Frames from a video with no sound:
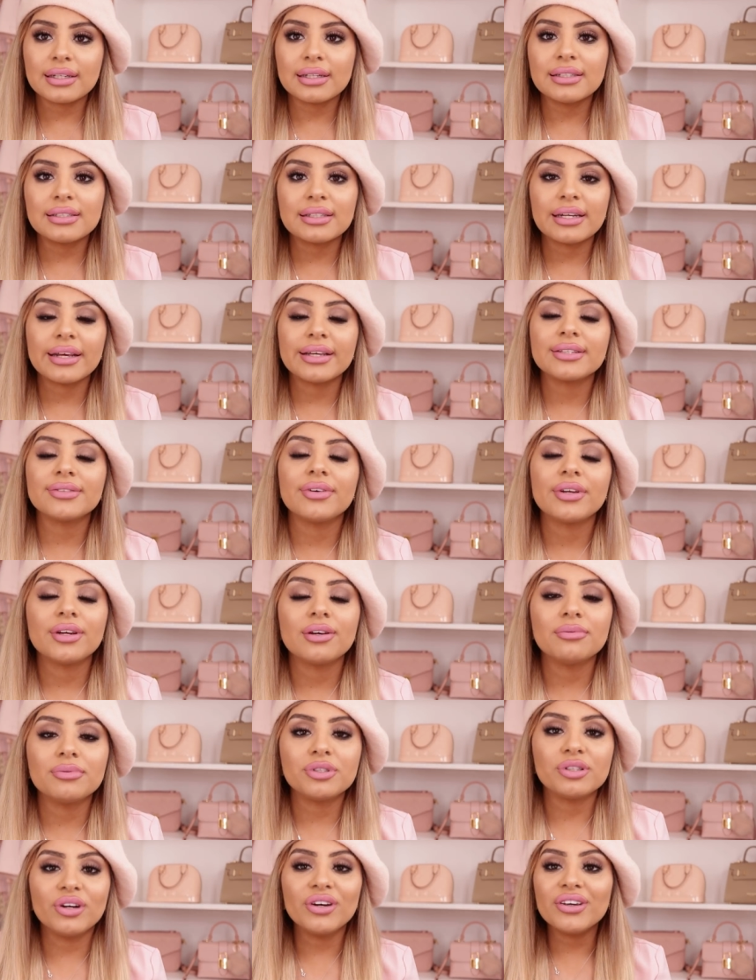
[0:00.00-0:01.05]
In today's video,
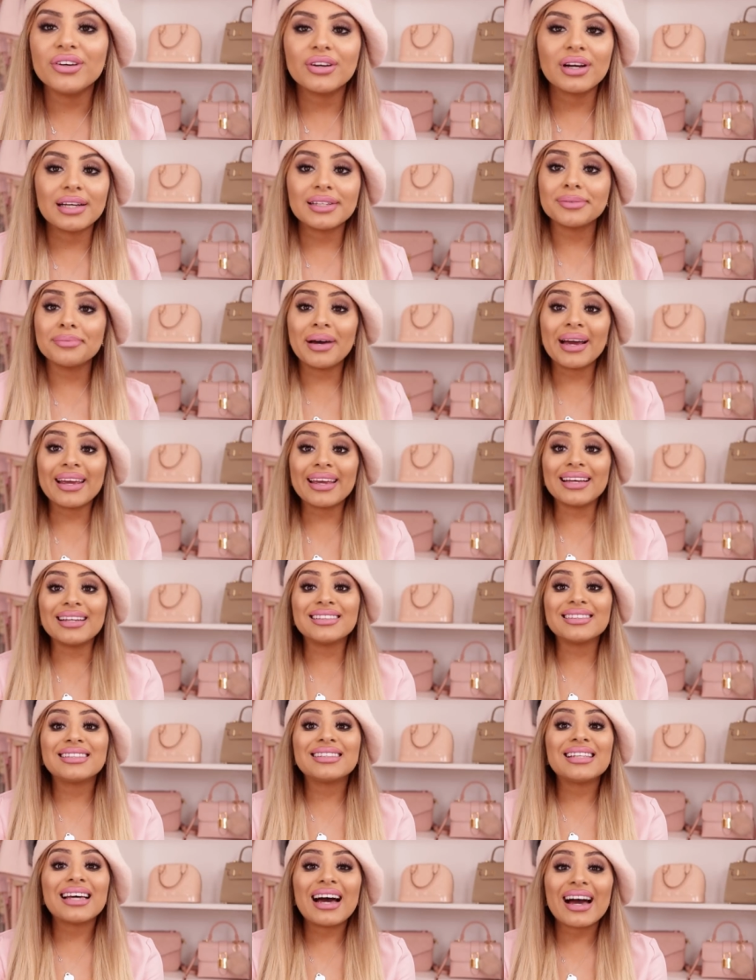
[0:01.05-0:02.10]
I'm showing you guys my
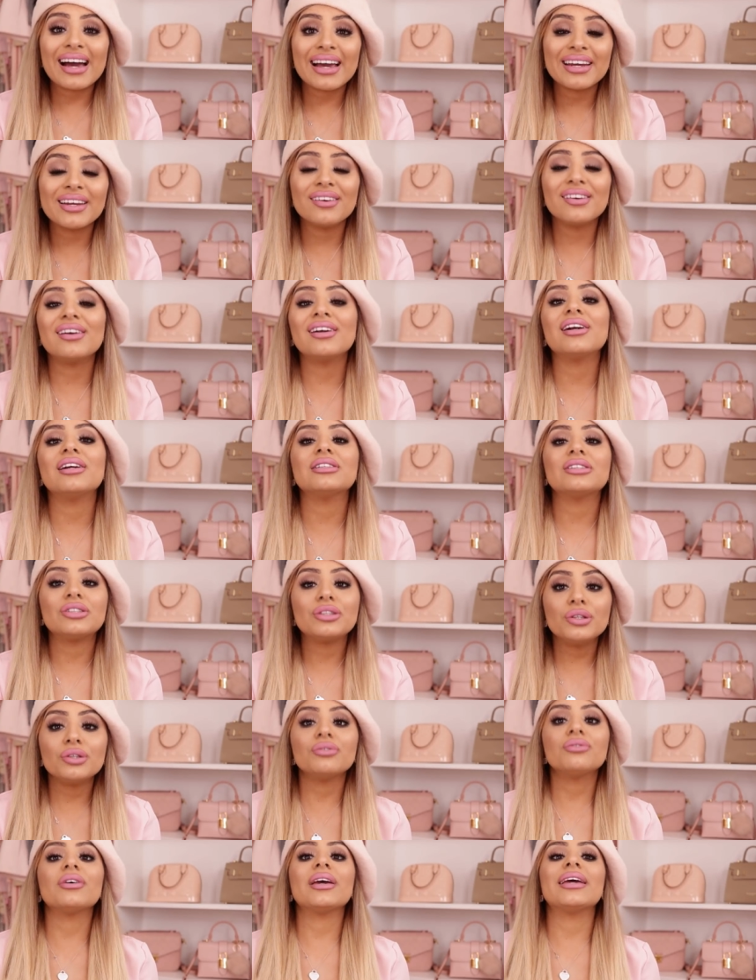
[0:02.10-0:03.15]
entire
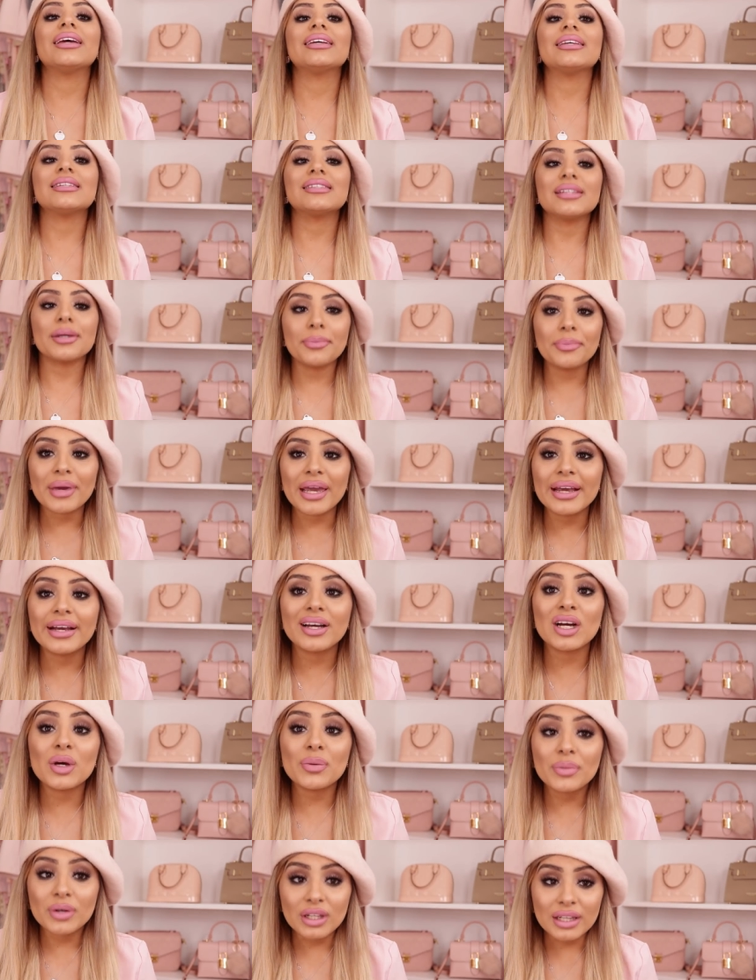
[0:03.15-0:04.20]
Too Faced
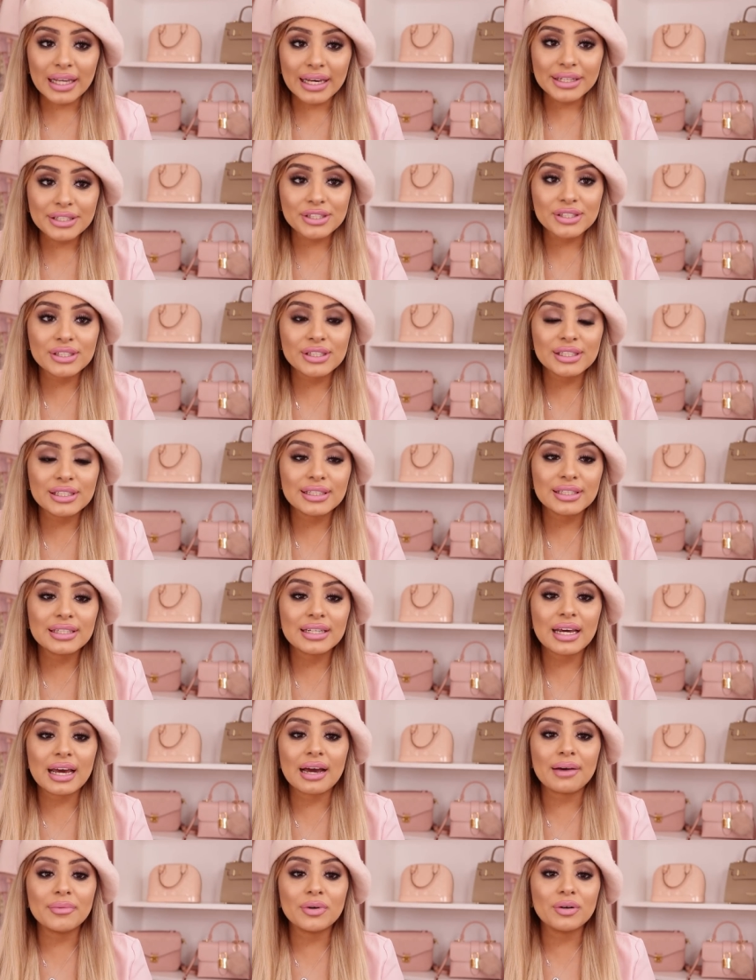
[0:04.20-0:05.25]
makeup collection.
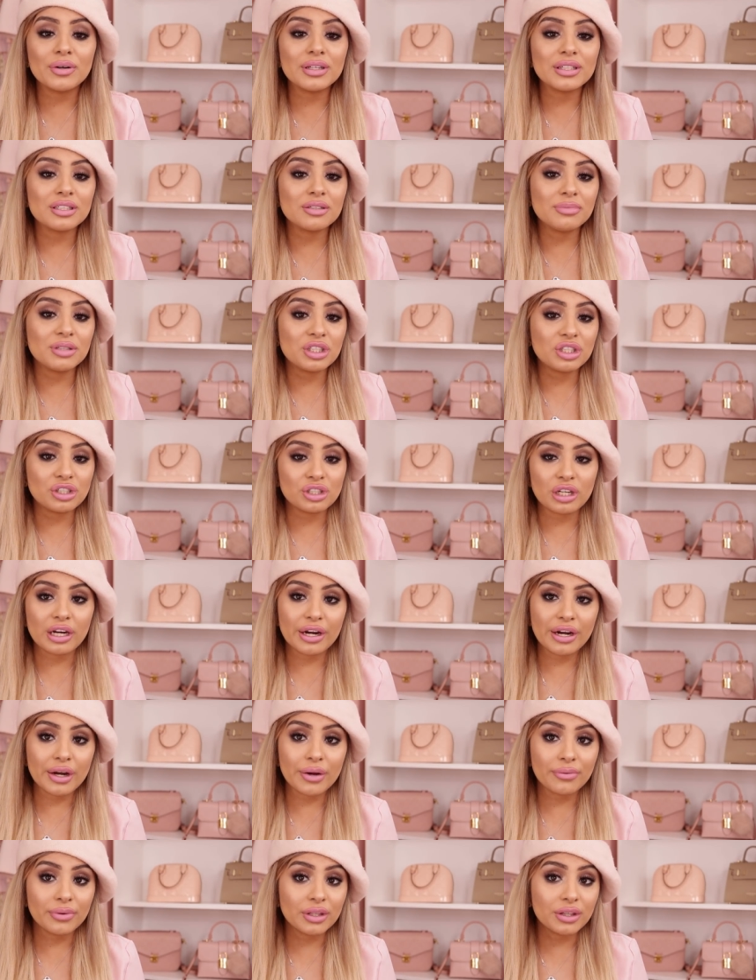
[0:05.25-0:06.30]
I'm going to be
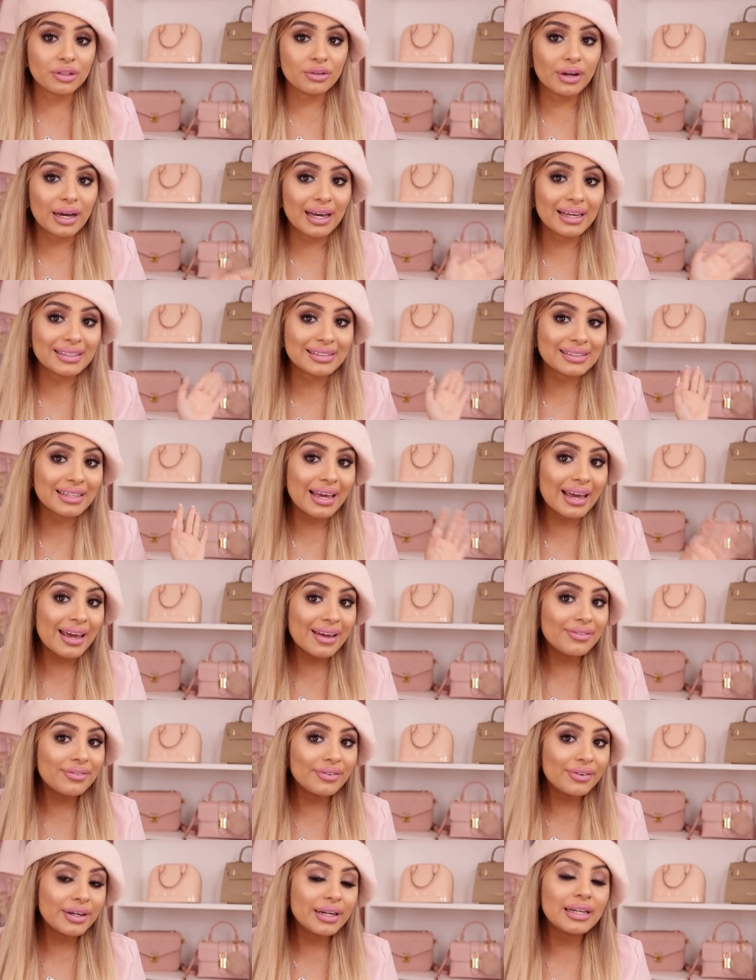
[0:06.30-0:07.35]
sharing with you guys
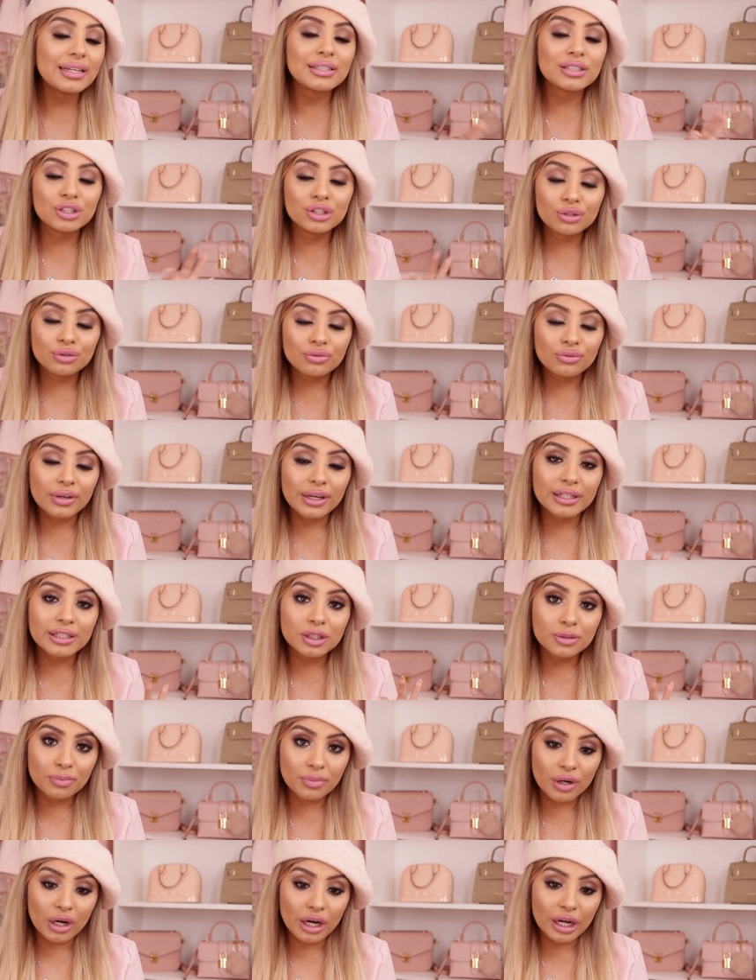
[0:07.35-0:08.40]
every Too
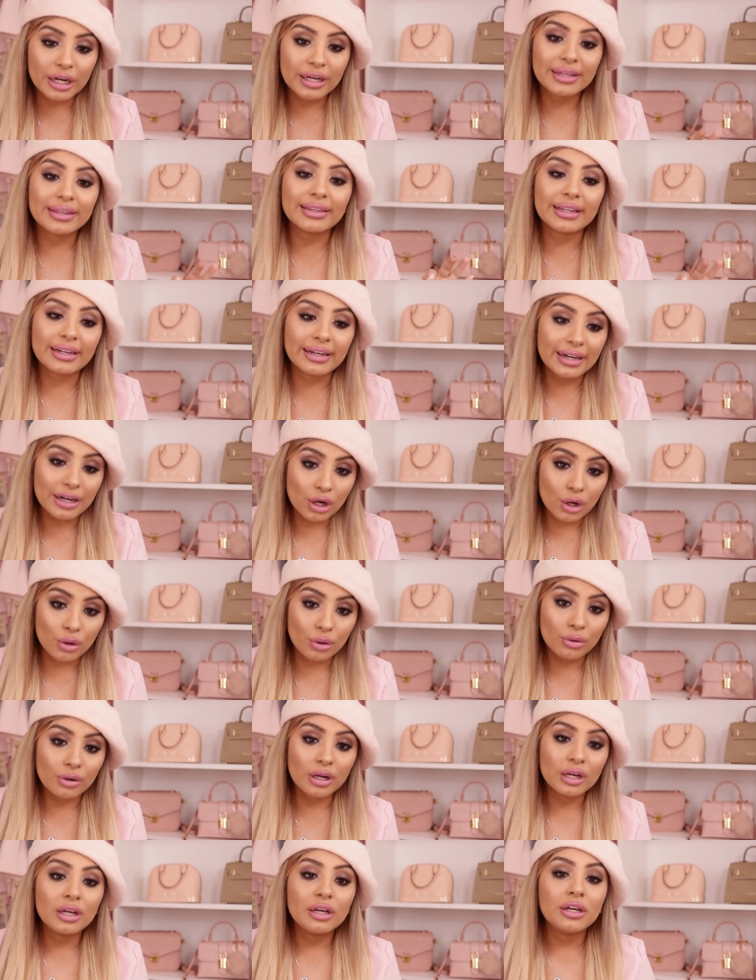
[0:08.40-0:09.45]
Faced product that I
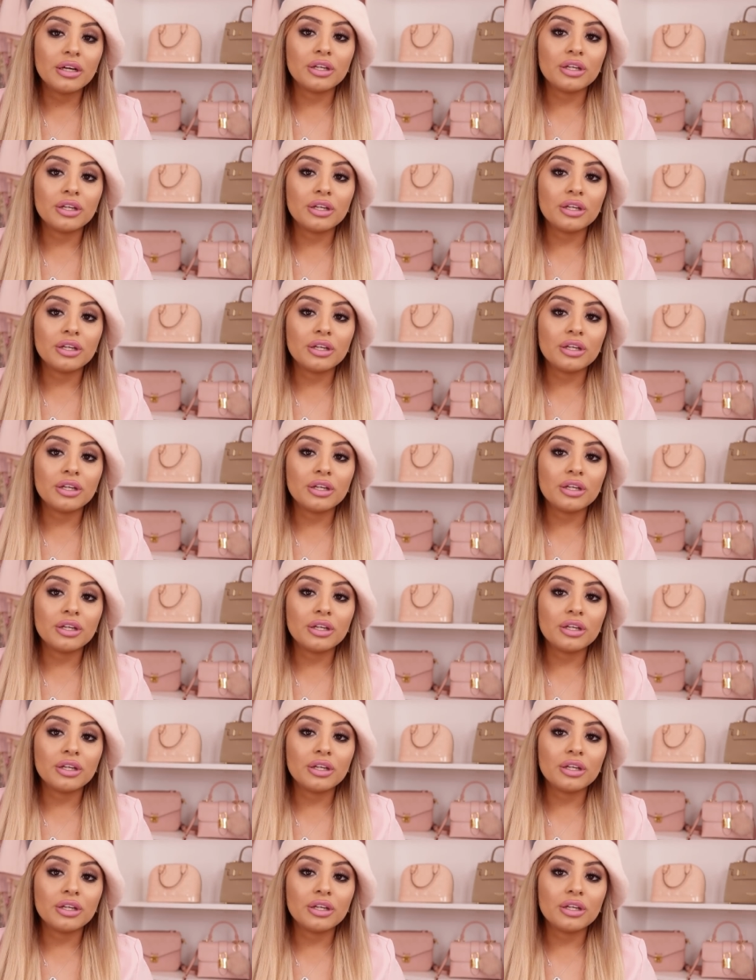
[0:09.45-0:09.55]
own.